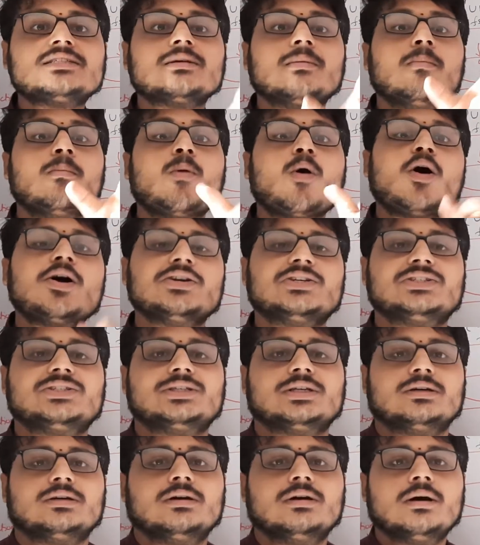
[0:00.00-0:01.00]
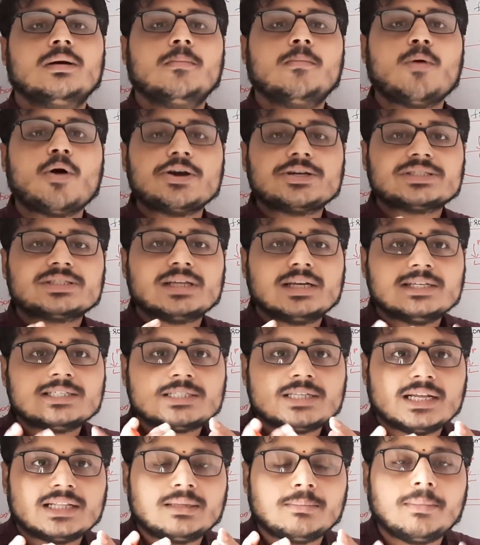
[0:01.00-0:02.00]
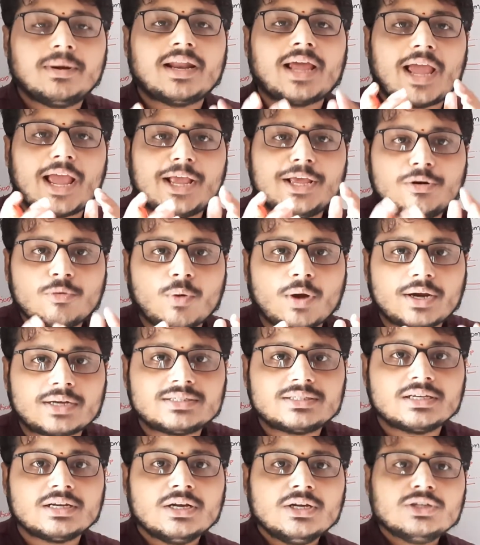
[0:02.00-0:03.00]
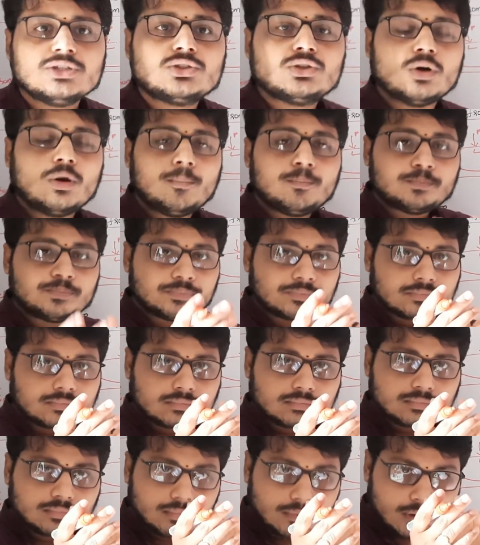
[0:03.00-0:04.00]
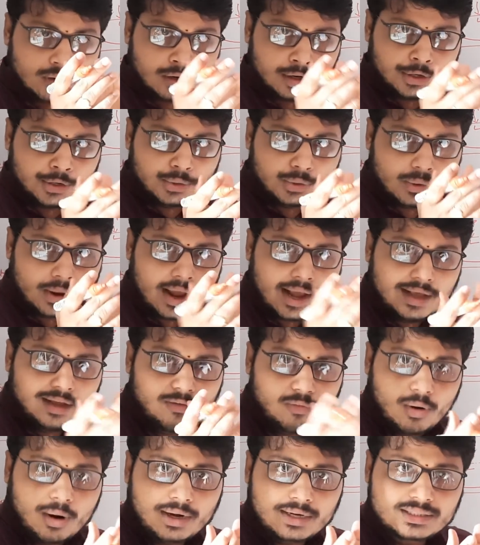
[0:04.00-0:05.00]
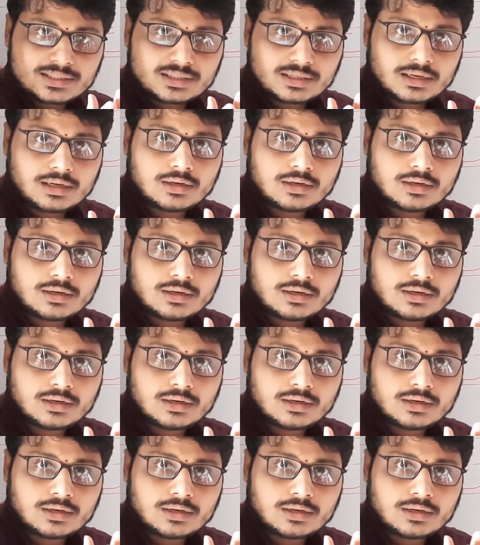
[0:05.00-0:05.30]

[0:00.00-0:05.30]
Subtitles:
moisture. Moisture is nothing but air voids. So due to air voids,